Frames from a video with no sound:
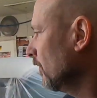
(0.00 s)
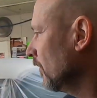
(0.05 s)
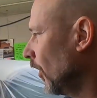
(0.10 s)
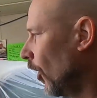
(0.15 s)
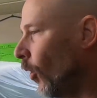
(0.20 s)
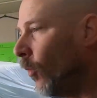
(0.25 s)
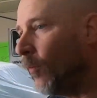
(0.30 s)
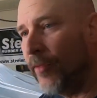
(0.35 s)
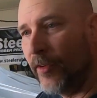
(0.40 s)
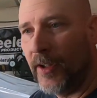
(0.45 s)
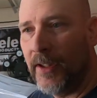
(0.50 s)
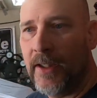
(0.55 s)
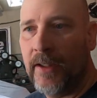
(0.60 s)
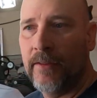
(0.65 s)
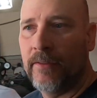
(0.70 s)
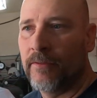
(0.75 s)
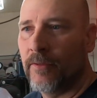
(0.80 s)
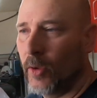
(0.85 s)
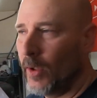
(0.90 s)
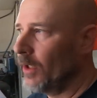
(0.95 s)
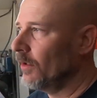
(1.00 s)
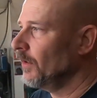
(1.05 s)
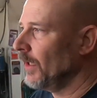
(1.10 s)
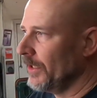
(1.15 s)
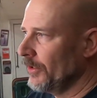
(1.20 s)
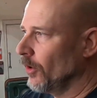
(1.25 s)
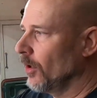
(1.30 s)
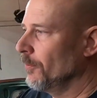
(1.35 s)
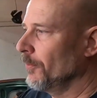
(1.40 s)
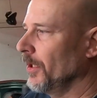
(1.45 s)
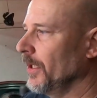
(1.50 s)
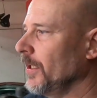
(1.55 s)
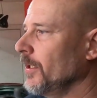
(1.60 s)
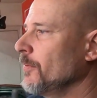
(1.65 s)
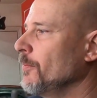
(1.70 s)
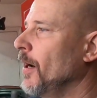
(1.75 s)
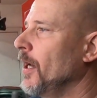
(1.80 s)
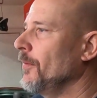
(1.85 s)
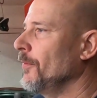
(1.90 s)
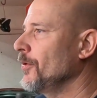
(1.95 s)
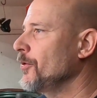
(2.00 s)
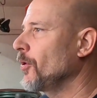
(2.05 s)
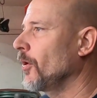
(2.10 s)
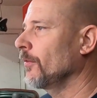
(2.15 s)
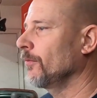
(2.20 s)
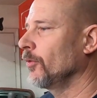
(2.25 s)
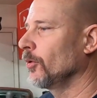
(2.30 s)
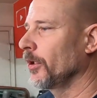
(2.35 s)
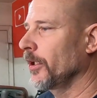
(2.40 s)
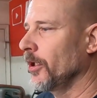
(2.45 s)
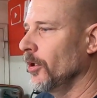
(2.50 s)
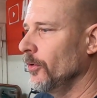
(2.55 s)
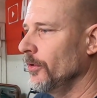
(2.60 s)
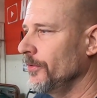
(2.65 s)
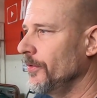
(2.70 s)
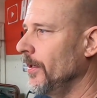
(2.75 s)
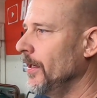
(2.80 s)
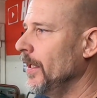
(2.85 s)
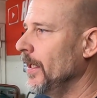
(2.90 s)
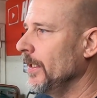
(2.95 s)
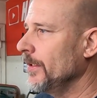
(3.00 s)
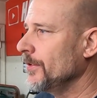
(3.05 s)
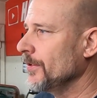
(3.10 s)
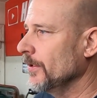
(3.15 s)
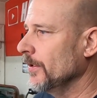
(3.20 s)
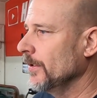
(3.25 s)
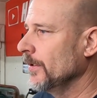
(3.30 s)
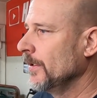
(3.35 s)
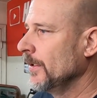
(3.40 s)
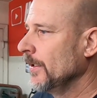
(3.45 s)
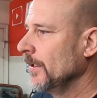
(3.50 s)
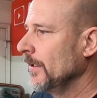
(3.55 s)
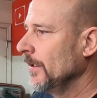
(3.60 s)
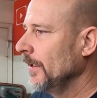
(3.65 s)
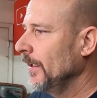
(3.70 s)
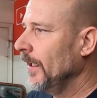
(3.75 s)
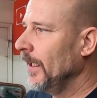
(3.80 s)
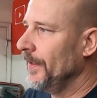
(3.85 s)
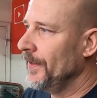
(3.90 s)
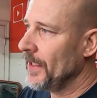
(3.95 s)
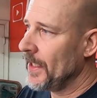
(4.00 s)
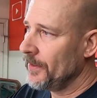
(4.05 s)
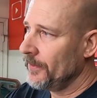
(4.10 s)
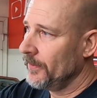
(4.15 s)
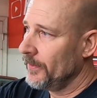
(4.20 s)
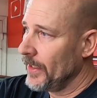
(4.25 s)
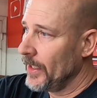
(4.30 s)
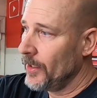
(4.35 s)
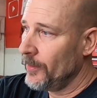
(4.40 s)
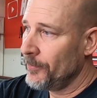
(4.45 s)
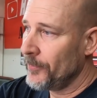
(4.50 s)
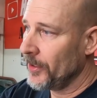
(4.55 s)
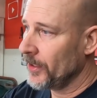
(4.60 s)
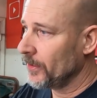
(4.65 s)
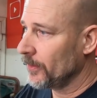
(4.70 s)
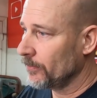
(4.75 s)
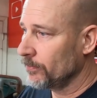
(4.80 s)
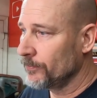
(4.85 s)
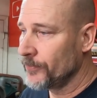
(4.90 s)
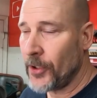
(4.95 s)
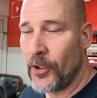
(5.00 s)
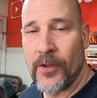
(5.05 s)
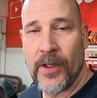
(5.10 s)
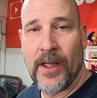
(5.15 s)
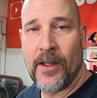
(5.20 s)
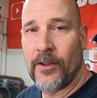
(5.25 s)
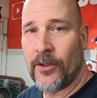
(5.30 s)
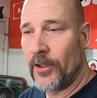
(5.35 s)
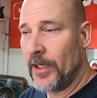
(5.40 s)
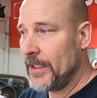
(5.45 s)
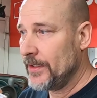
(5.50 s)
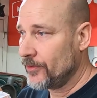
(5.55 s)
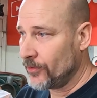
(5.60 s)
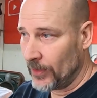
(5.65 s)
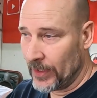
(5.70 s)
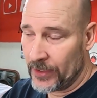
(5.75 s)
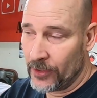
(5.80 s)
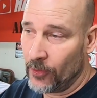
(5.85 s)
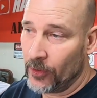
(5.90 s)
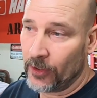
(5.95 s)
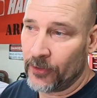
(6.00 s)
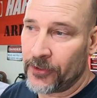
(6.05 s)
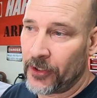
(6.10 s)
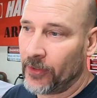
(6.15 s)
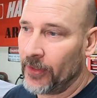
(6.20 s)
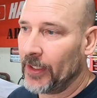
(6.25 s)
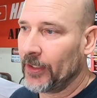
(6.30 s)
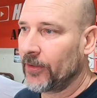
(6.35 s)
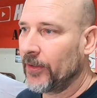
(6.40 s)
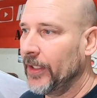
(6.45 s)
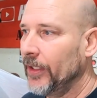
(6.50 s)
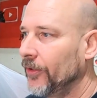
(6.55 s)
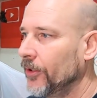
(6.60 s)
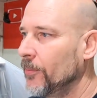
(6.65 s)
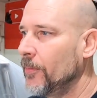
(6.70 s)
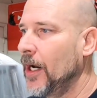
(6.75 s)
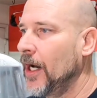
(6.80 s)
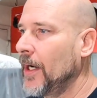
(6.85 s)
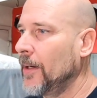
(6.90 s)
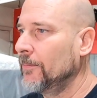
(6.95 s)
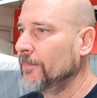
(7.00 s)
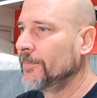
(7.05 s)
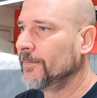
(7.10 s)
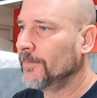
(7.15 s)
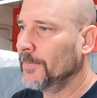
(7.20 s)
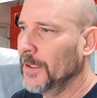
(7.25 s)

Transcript: Hopefully, well, I know I'm going to get the bottom of the trunk floor coated today, so, and that up there turned out great, so I know it'll turn out great on the bottom.